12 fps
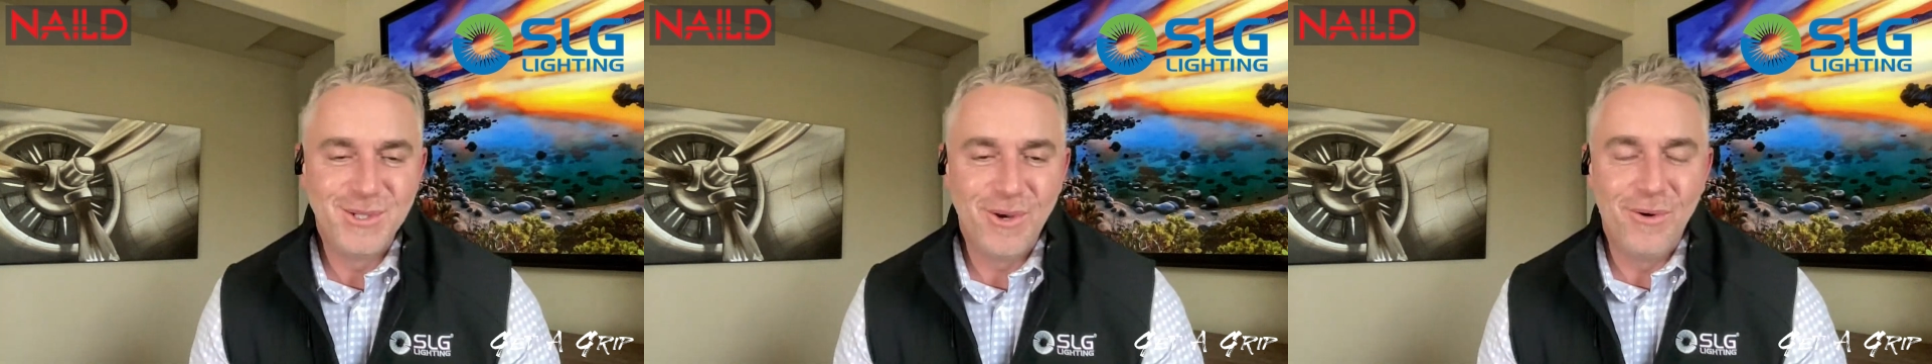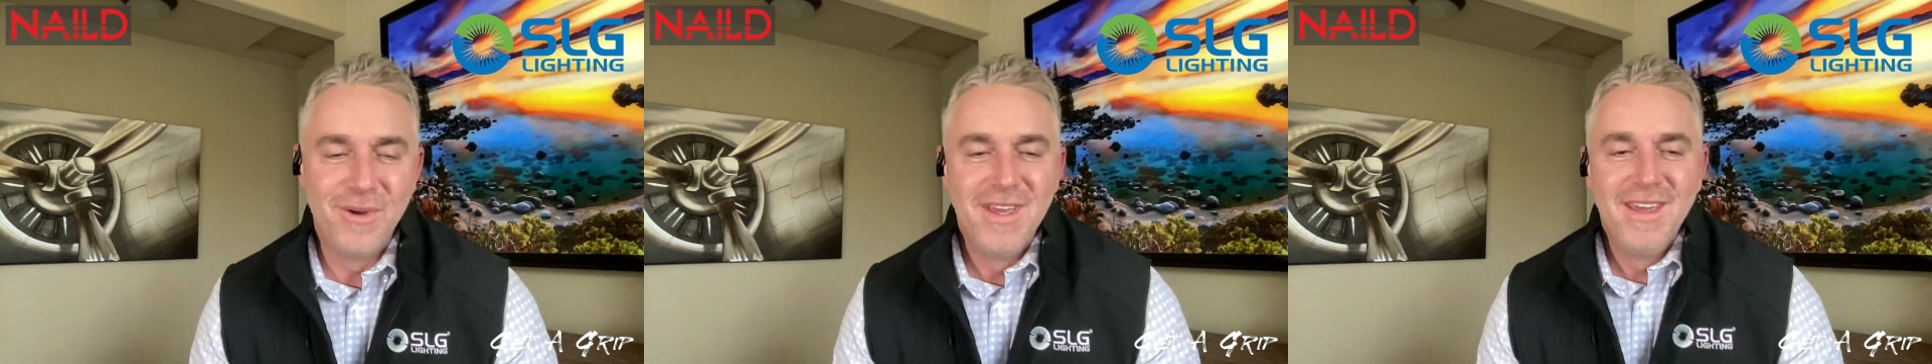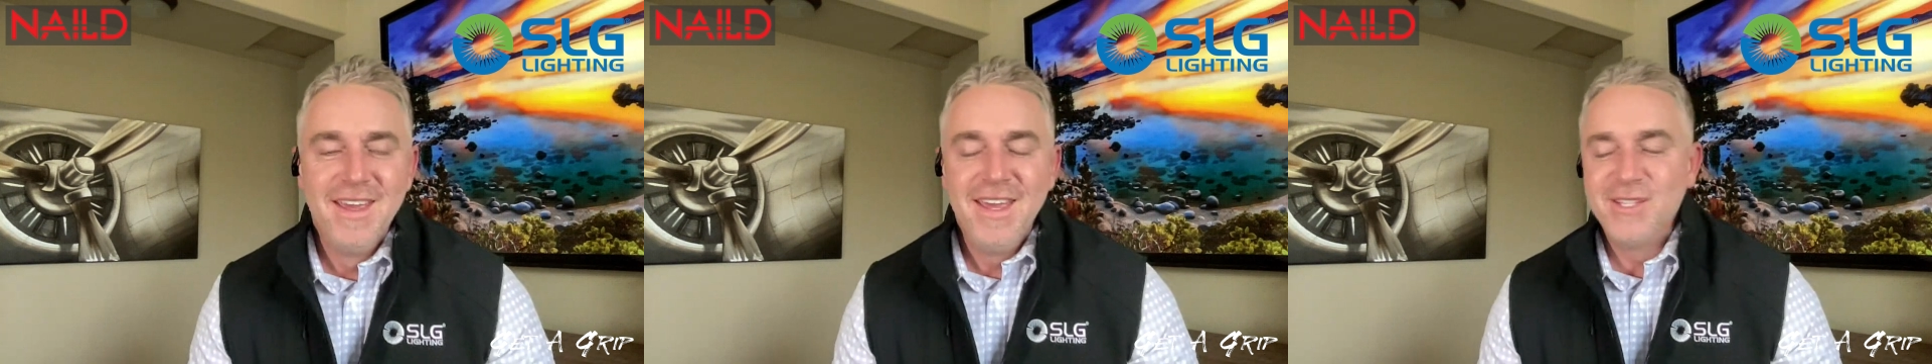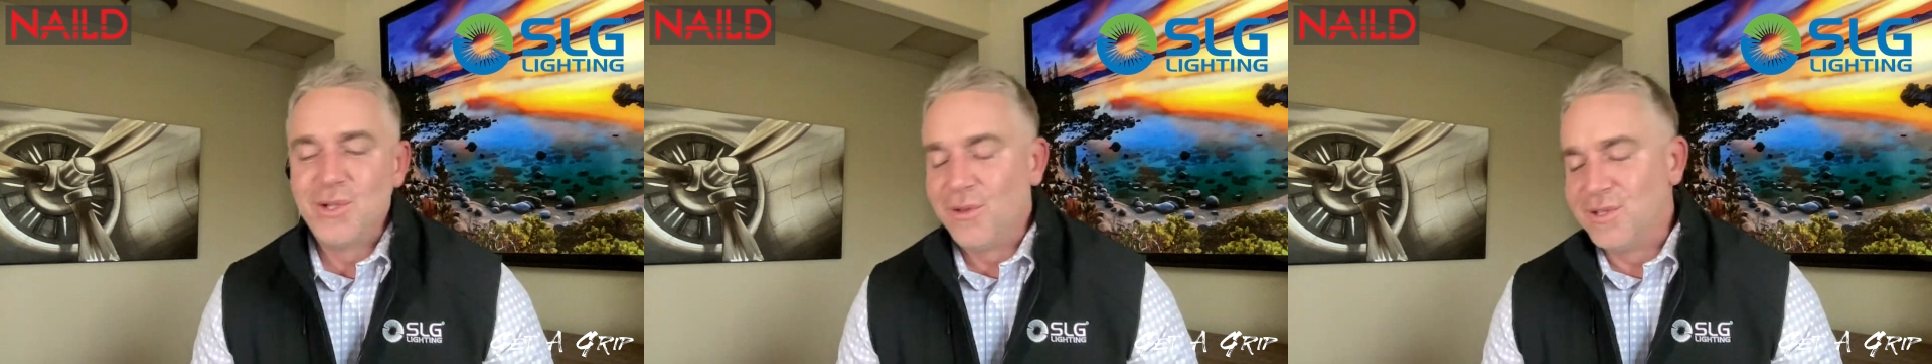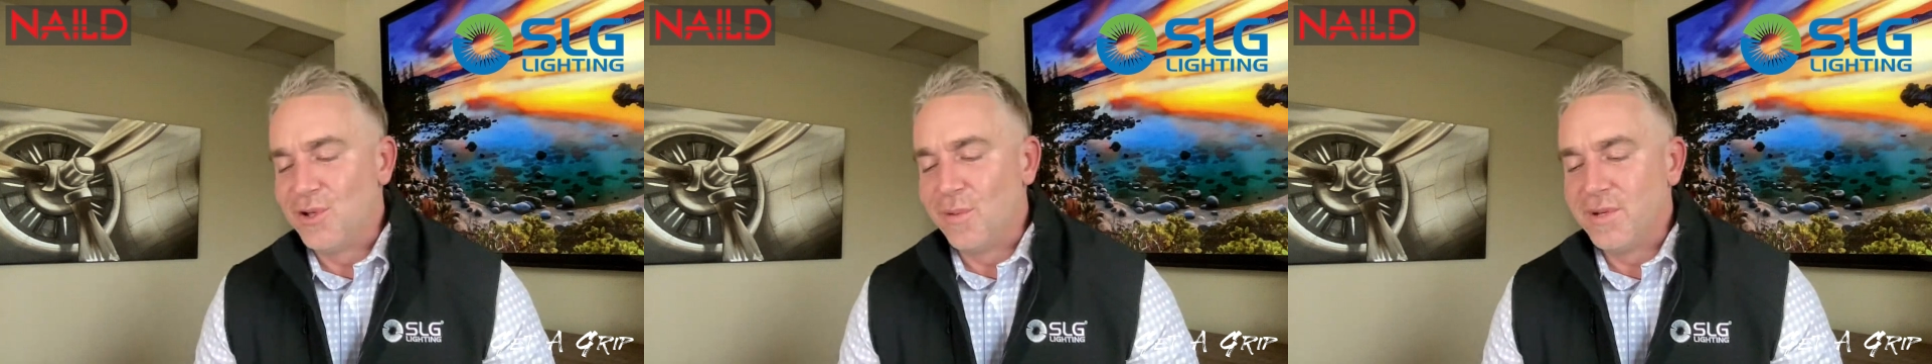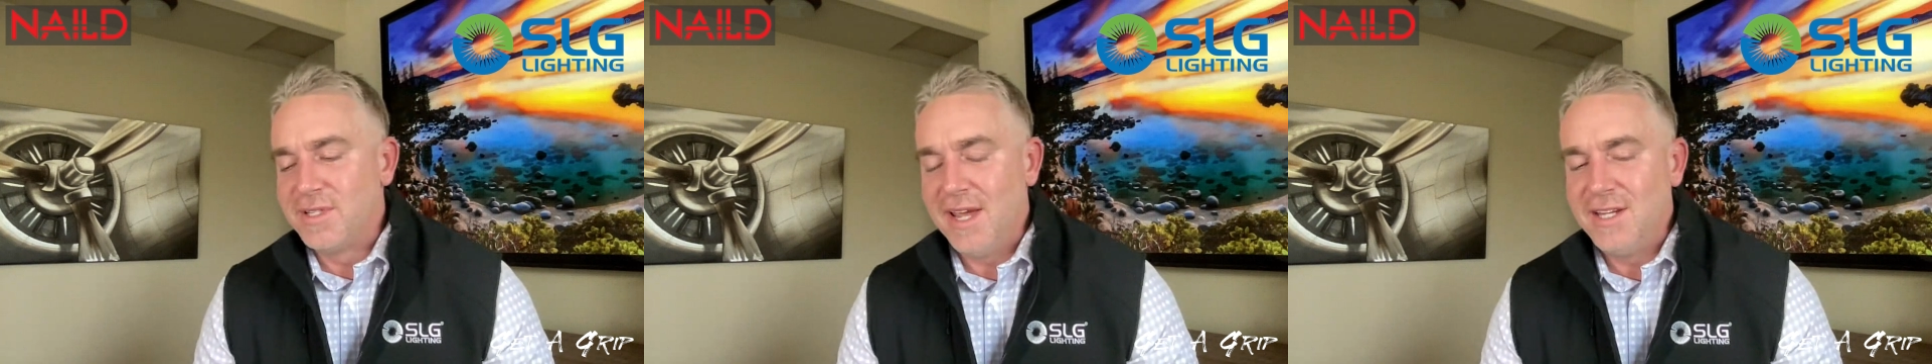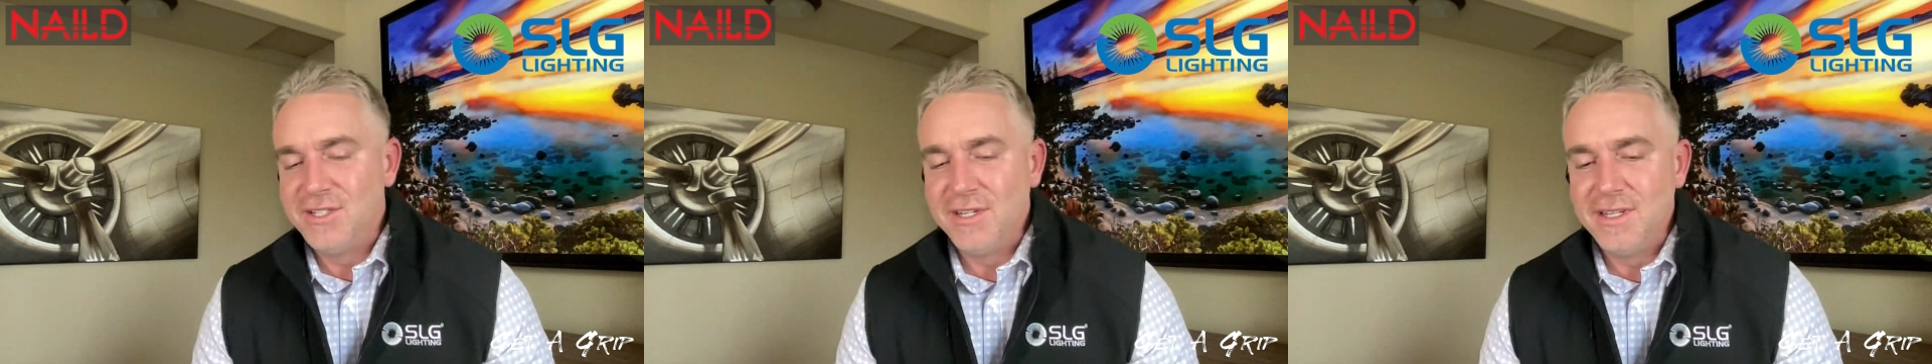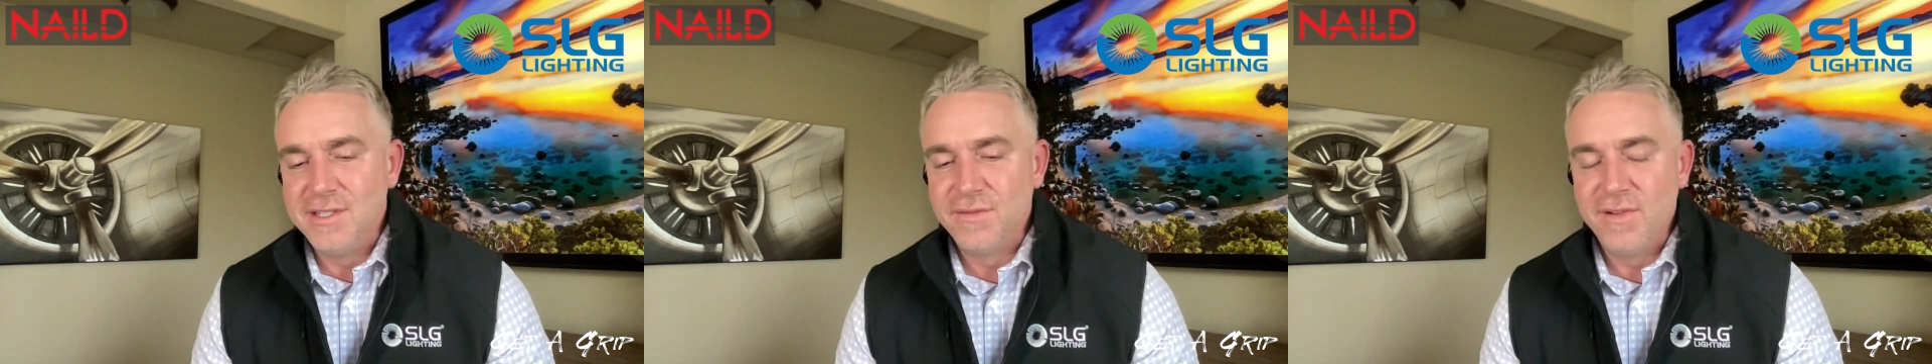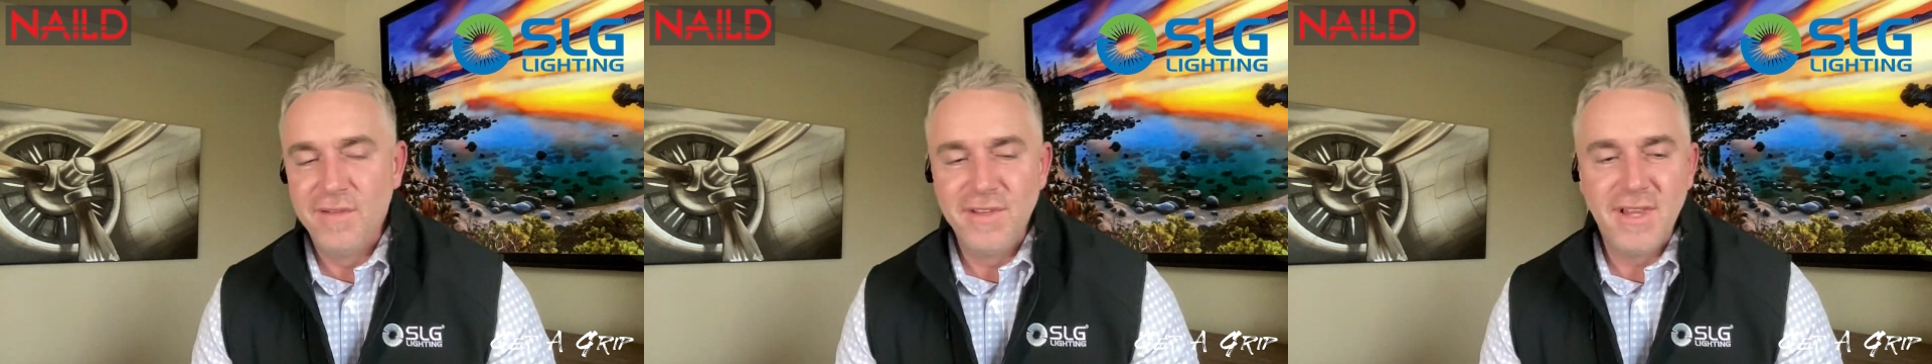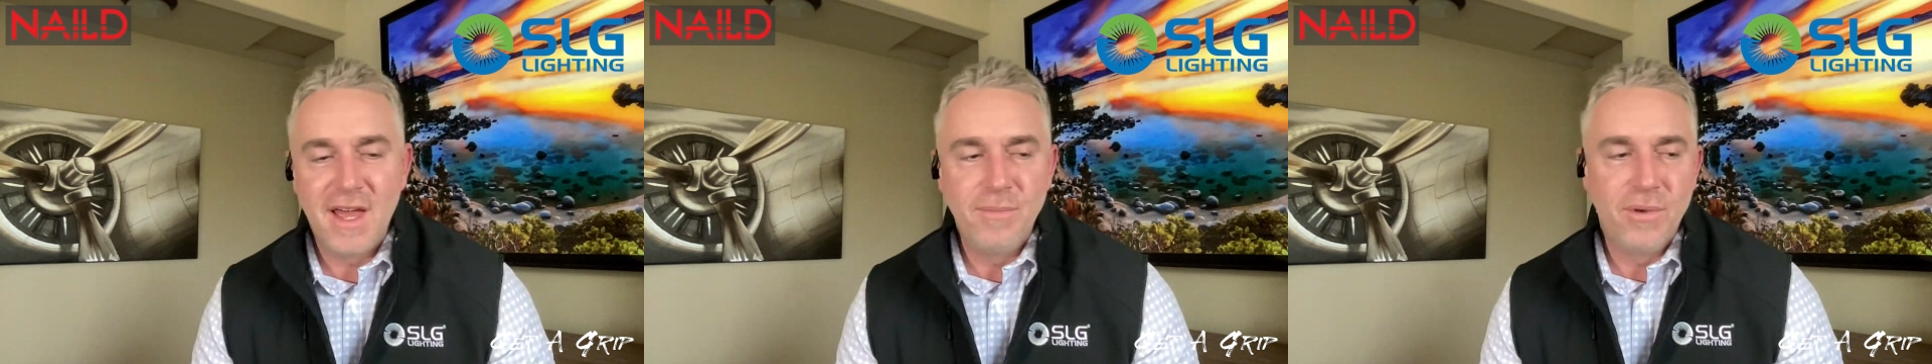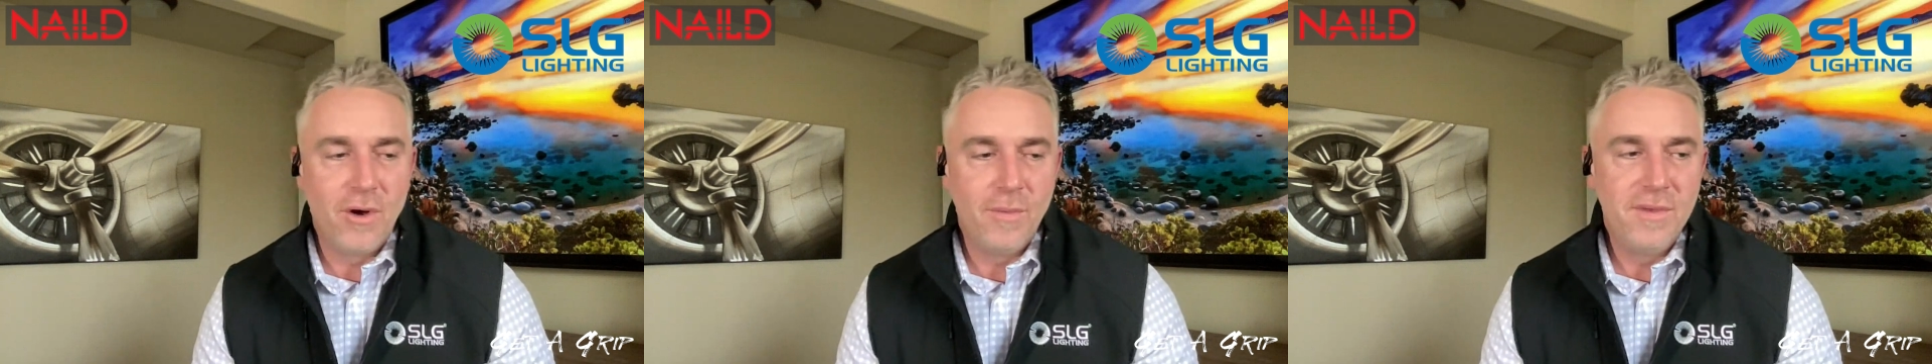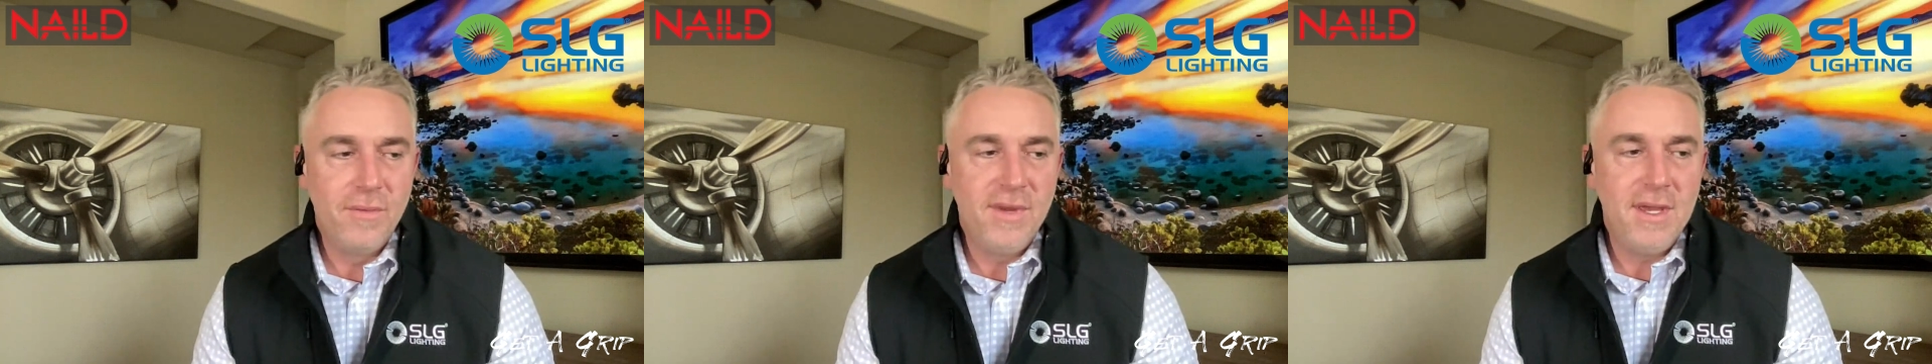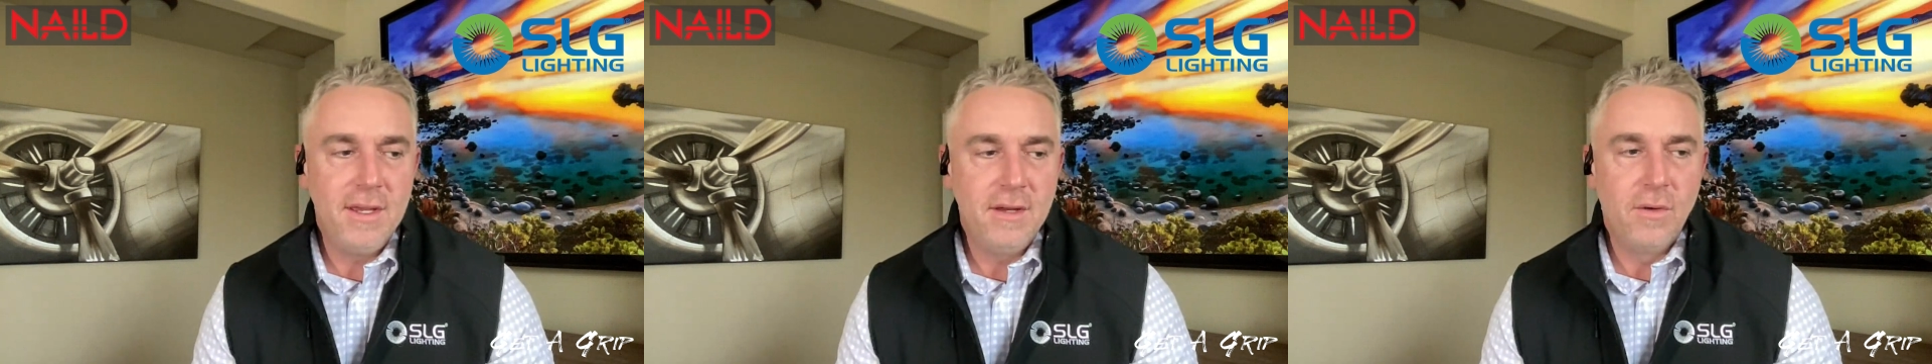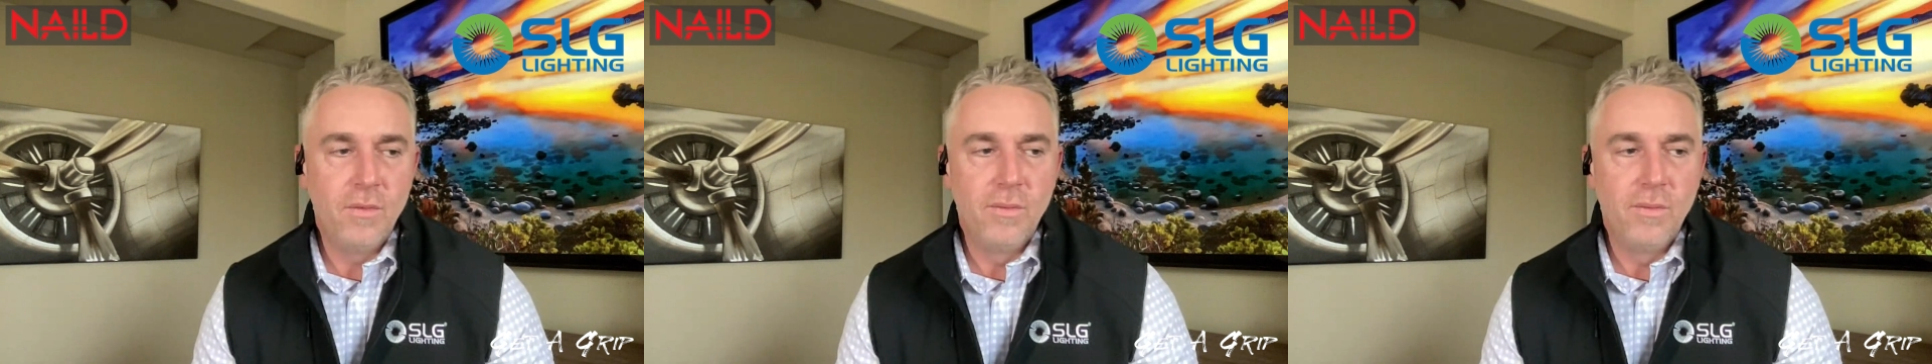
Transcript: So his whole interpretation is, for every light bulb that we